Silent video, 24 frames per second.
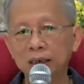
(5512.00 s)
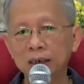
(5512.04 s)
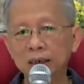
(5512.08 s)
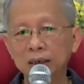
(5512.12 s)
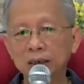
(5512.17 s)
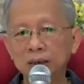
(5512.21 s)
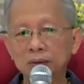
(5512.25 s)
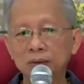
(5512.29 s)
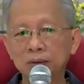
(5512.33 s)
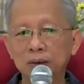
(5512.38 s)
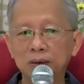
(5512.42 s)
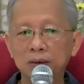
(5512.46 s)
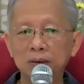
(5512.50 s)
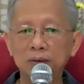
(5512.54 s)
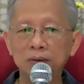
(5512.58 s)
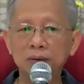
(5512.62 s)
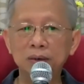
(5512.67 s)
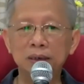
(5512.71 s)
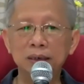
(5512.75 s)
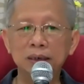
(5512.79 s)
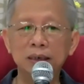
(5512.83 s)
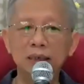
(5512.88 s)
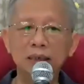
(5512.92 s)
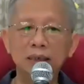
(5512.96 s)
So all
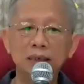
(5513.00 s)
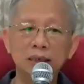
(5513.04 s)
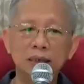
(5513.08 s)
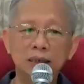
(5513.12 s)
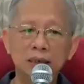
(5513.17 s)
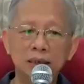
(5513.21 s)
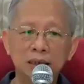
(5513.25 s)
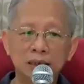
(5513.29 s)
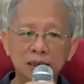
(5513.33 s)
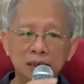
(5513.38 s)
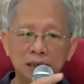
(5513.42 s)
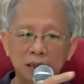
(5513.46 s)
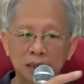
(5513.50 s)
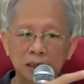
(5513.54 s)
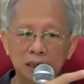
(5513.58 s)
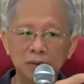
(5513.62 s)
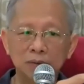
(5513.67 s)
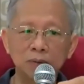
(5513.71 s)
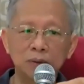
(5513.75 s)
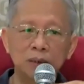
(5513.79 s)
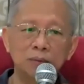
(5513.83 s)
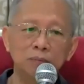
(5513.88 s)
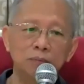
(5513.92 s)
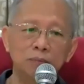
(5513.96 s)
this, like
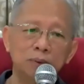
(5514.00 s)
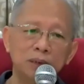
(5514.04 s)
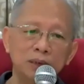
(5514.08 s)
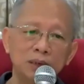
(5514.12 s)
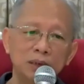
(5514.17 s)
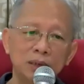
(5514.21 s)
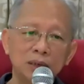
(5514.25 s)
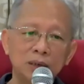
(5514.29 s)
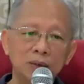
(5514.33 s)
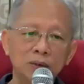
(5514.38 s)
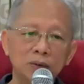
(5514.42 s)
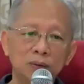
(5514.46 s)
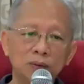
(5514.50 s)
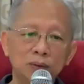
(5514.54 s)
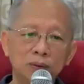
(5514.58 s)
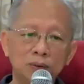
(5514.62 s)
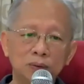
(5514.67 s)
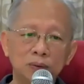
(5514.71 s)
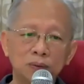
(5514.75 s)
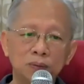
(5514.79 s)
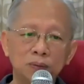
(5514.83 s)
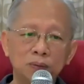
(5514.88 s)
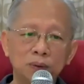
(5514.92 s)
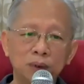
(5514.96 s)
what PG go
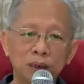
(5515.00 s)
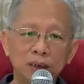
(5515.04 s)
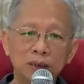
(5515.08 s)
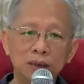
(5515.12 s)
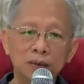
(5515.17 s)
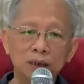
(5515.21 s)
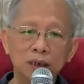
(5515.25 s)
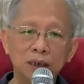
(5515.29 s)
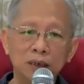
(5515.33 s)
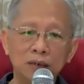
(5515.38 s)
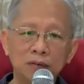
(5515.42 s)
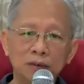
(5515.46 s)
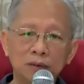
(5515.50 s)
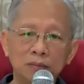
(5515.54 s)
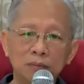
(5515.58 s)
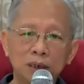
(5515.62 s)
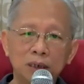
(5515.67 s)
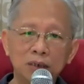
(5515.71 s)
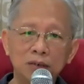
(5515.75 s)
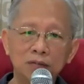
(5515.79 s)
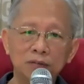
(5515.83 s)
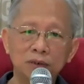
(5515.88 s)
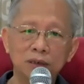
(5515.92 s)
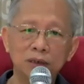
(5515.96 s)
through, when you have the
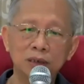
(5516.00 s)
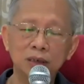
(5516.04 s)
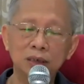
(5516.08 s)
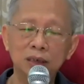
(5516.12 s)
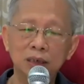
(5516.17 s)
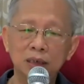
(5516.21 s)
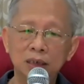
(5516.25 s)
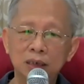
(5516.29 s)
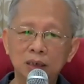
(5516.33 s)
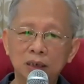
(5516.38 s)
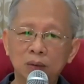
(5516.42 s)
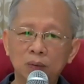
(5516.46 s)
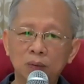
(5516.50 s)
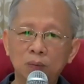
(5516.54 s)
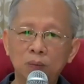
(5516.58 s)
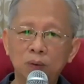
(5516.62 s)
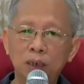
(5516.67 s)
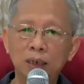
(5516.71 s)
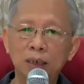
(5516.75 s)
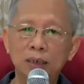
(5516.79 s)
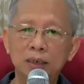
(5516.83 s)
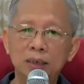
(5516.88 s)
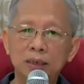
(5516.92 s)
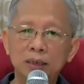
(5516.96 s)
mindfulness and the
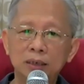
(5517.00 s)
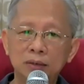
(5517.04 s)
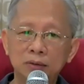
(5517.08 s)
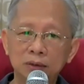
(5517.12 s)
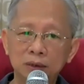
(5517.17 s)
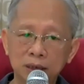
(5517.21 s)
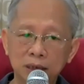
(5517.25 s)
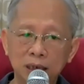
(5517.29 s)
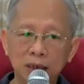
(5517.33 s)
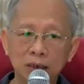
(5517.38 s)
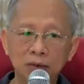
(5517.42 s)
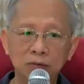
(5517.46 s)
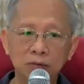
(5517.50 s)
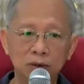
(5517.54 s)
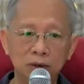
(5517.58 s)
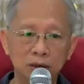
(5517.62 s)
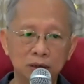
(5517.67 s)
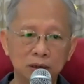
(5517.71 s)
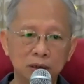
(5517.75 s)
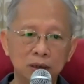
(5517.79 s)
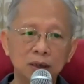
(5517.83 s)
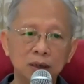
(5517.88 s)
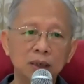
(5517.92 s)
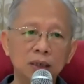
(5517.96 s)
awareness, you start to
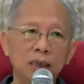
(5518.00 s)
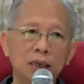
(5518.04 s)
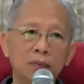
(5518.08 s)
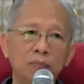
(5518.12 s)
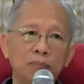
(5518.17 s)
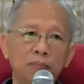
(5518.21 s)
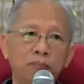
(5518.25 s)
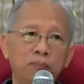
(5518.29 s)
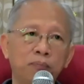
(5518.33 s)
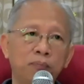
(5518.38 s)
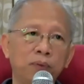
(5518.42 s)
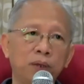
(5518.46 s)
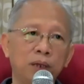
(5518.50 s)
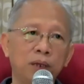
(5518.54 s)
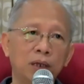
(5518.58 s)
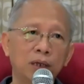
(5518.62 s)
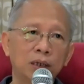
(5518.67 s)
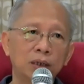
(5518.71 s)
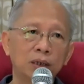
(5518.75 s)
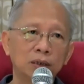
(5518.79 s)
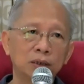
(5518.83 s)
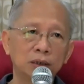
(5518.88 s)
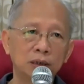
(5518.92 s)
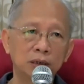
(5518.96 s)
see them,
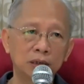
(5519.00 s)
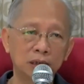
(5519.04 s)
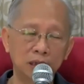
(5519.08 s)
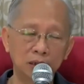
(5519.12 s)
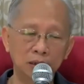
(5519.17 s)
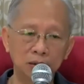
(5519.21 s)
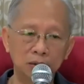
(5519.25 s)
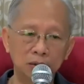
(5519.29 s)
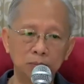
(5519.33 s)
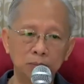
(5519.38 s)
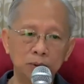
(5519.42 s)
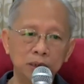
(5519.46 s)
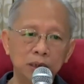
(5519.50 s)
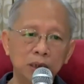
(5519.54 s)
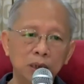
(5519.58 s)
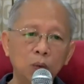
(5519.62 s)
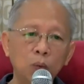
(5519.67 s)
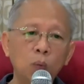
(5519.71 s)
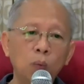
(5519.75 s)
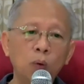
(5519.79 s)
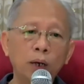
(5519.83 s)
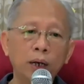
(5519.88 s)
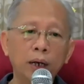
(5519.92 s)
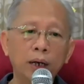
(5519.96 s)
you start to be
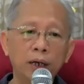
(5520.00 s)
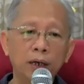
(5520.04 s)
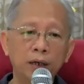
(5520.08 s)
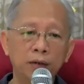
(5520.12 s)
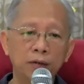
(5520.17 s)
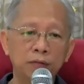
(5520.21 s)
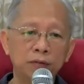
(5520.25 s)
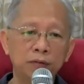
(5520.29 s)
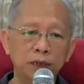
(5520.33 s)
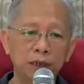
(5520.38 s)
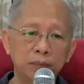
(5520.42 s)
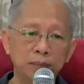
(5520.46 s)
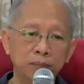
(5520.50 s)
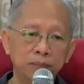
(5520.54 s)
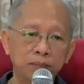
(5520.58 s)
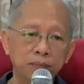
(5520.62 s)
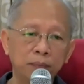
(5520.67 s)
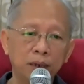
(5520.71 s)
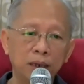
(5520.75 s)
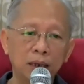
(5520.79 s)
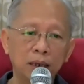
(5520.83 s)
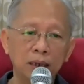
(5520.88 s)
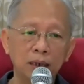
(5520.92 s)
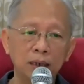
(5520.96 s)
aware of them,
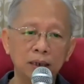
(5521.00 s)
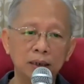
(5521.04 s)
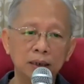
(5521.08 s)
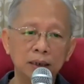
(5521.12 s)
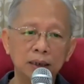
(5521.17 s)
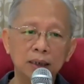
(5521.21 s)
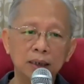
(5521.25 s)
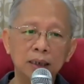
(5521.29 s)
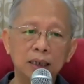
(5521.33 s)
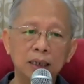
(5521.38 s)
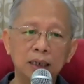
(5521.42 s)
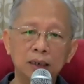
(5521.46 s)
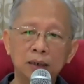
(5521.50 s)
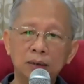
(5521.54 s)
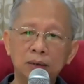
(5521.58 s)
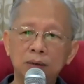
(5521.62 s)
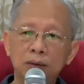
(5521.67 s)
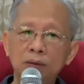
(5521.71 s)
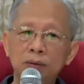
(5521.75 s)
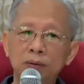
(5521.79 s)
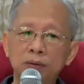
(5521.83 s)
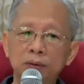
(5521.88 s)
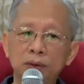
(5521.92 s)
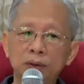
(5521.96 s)
and then like
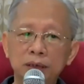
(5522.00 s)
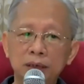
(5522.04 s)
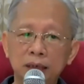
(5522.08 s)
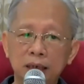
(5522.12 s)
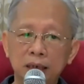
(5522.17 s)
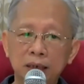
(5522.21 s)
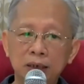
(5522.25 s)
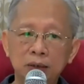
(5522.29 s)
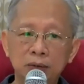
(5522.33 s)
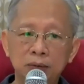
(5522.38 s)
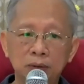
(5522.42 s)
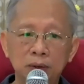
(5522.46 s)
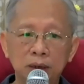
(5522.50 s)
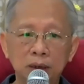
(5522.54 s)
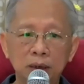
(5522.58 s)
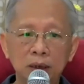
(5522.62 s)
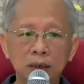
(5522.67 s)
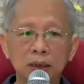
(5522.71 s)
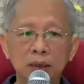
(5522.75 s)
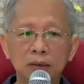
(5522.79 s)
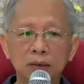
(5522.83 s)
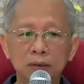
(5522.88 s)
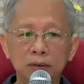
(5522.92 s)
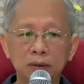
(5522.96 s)
God starts to
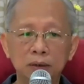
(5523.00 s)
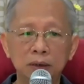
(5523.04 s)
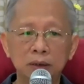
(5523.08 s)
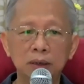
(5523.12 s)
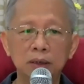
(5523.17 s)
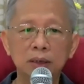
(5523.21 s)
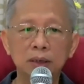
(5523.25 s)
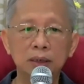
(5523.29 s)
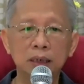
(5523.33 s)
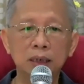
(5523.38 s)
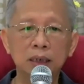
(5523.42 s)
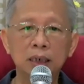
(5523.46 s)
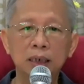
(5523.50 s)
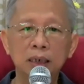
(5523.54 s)
learn all this.